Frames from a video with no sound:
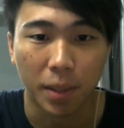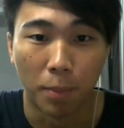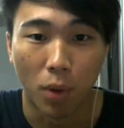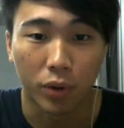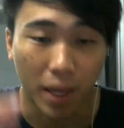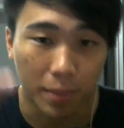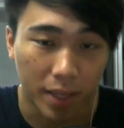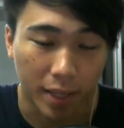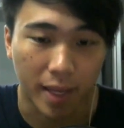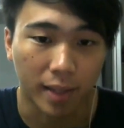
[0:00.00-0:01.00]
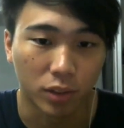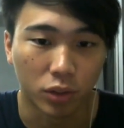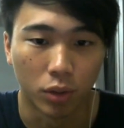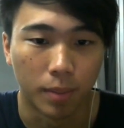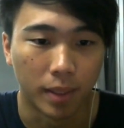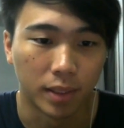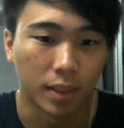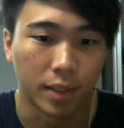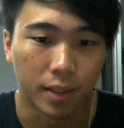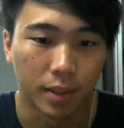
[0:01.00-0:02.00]
the more time it attacks, so
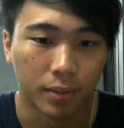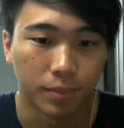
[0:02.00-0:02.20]
basically